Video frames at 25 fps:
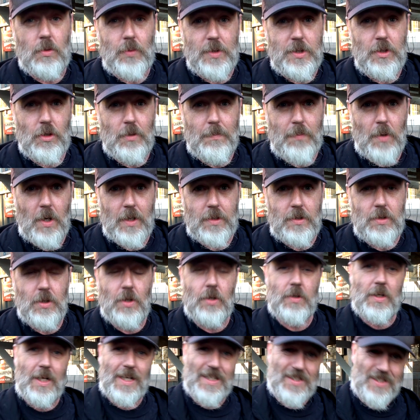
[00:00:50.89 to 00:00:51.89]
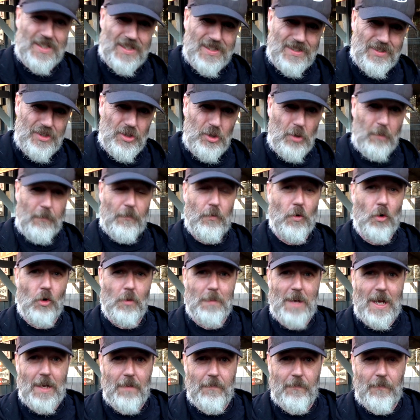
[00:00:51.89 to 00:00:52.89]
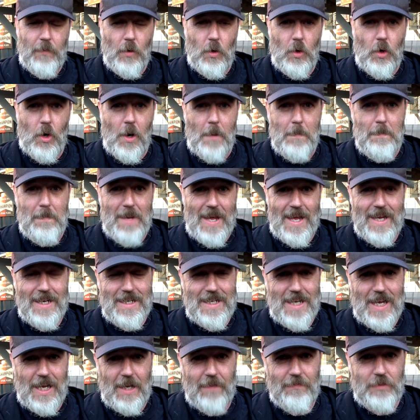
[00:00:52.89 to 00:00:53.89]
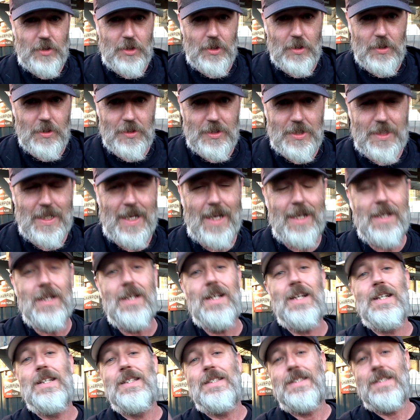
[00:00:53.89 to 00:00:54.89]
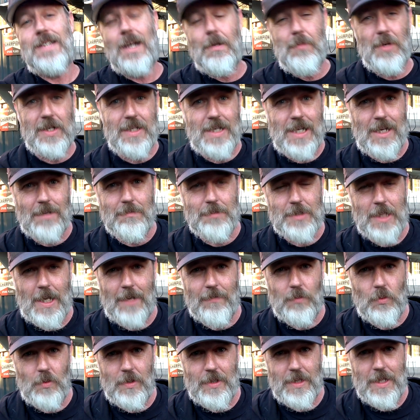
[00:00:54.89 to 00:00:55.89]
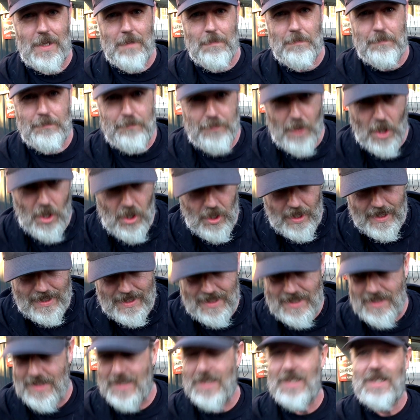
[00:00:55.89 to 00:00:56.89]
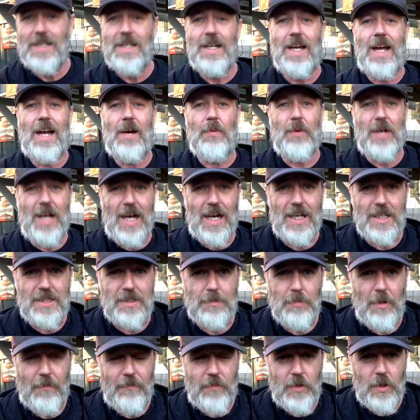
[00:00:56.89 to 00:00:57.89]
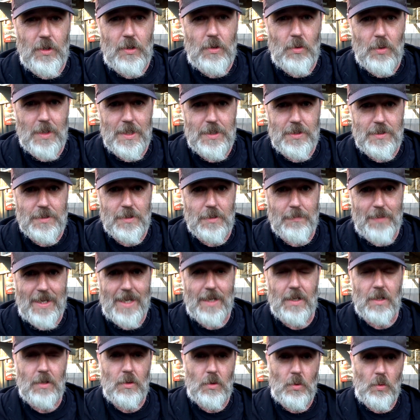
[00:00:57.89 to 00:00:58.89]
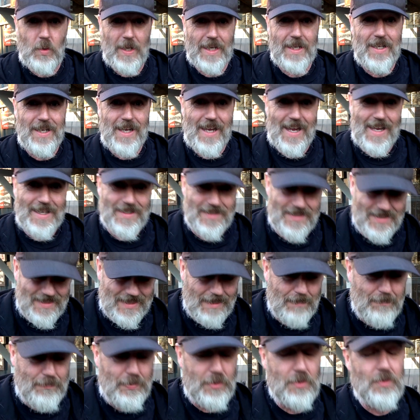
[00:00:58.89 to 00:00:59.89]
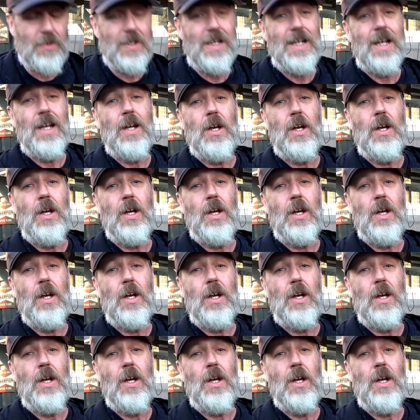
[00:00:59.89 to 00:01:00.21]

We're doing bike talk. It's a new format for Man Cave Tuesday. Someone comes over with their bike and we ask them a few questions about it. Quick and simple.